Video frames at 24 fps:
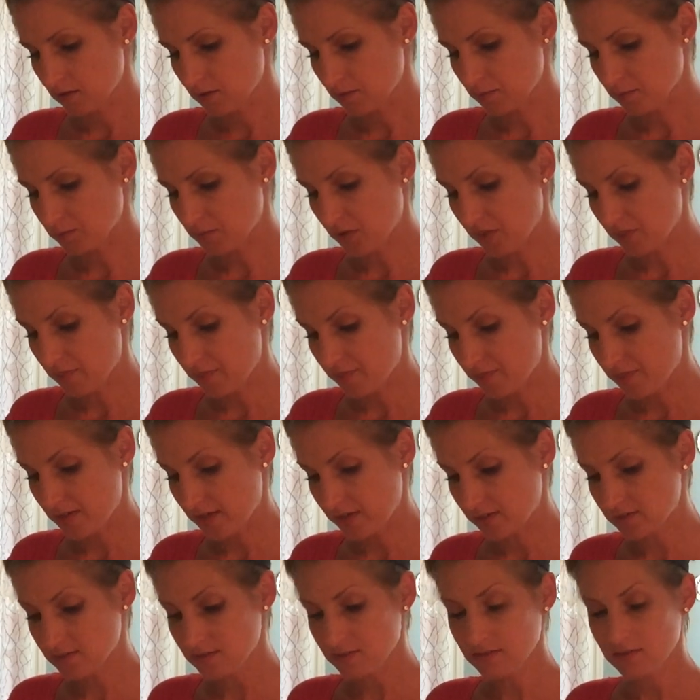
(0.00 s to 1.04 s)
But
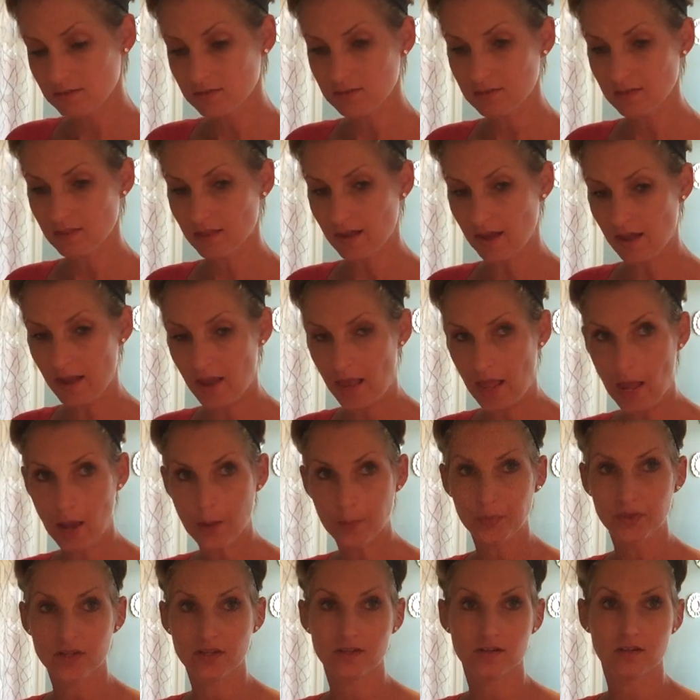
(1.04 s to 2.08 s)
things that
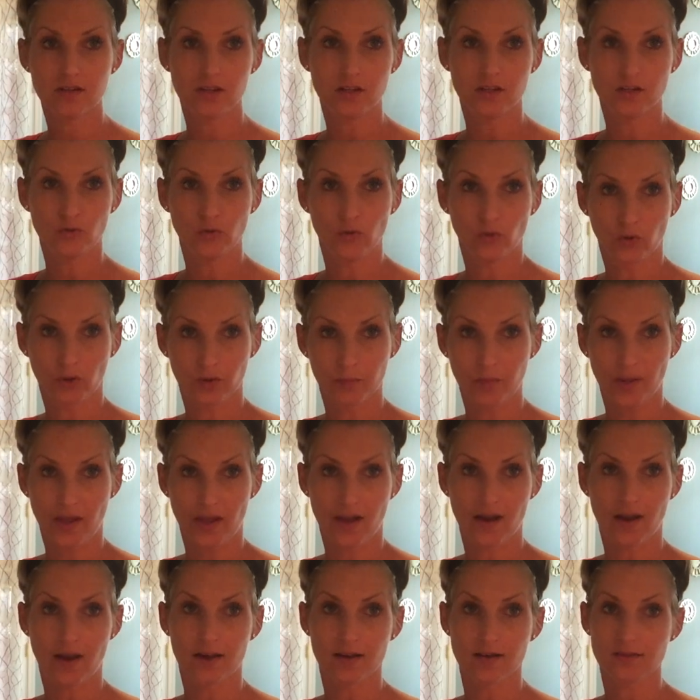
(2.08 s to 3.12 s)
happened in your
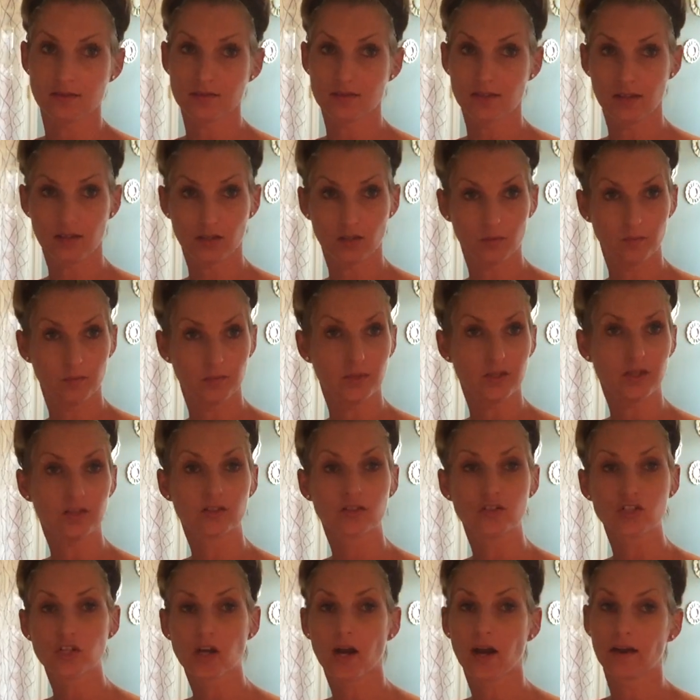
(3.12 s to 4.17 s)
past, it could be
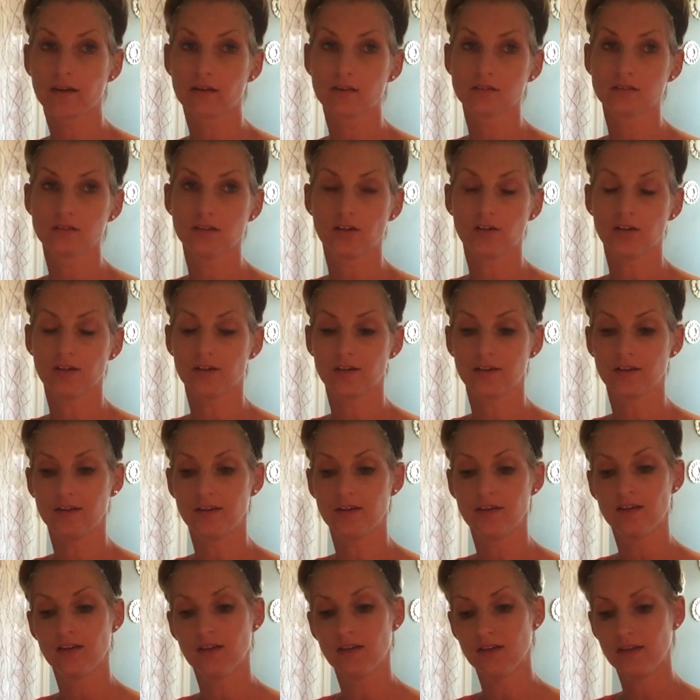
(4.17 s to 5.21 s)
your
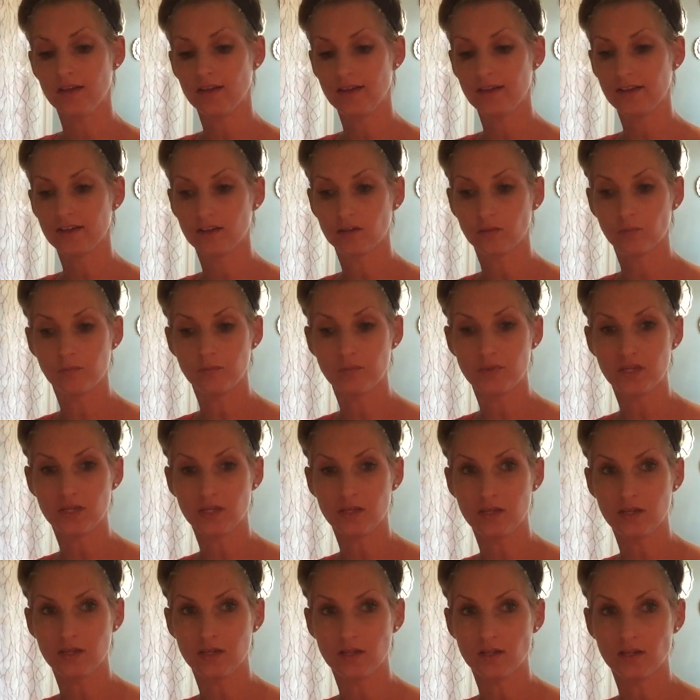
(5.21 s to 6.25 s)
childhood, it could
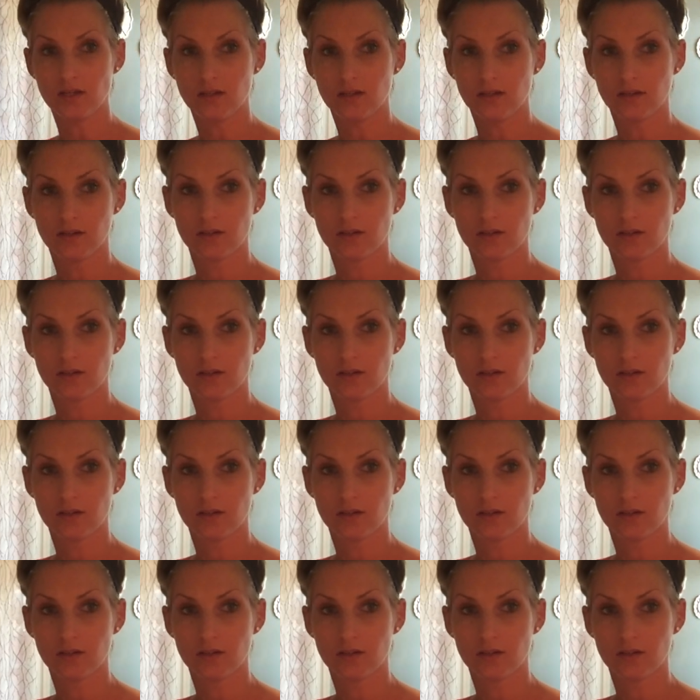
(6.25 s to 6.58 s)
be